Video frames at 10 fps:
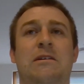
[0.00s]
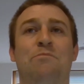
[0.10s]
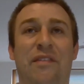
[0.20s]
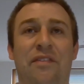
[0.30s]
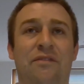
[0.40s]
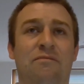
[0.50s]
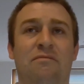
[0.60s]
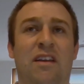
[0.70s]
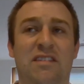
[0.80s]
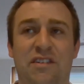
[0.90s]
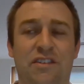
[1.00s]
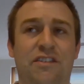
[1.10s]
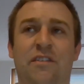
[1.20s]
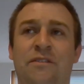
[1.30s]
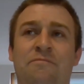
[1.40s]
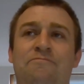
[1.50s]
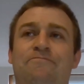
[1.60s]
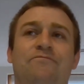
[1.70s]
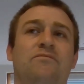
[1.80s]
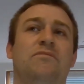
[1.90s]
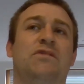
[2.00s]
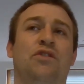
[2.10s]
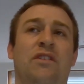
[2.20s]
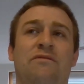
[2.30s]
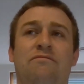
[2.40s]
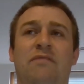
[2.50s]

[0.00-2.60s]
been listened and sort of